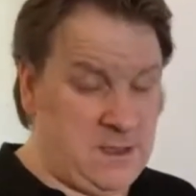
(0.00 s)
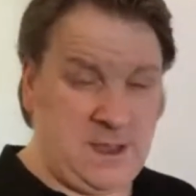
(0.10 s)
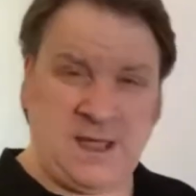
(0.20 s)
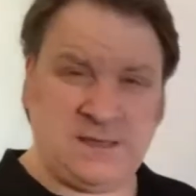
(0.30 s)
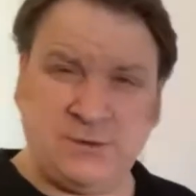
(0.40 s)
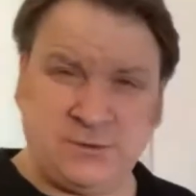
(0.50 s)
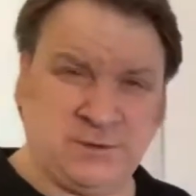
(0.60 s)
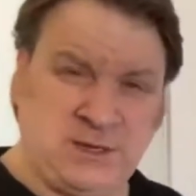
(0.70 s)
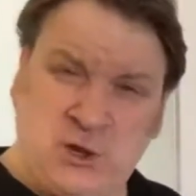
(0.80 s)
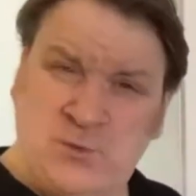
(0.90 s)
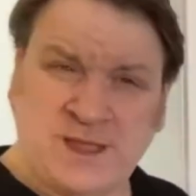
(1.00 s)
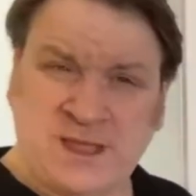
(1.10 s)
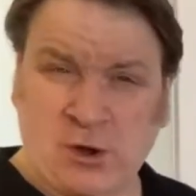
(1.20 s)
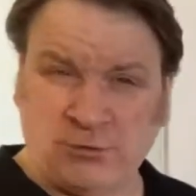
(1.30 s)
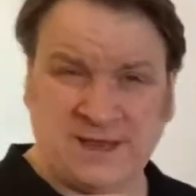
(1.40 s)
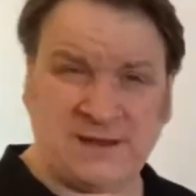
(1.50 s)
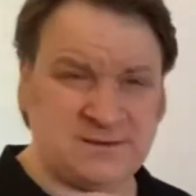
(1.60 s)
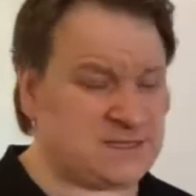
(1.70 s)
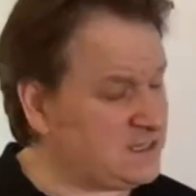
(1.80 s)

and you'll, you may hold out and say,